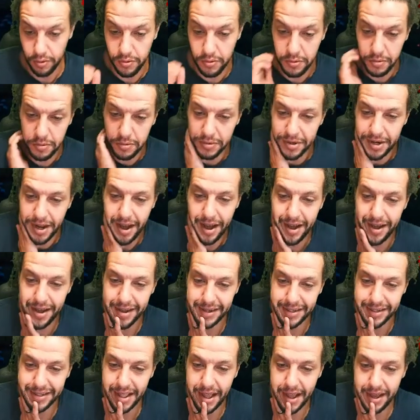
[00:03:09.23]
oh,
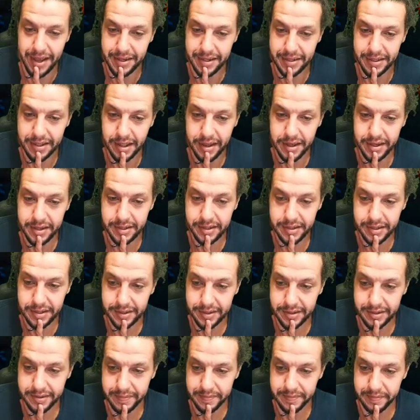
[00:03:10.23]
nice, nice,
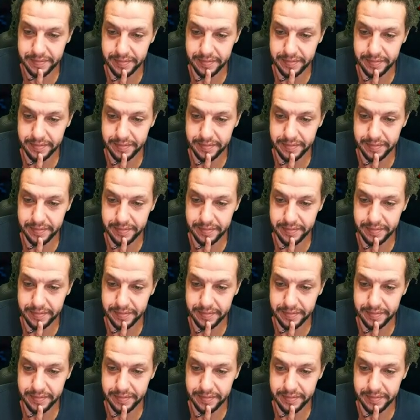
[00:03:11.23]
nice.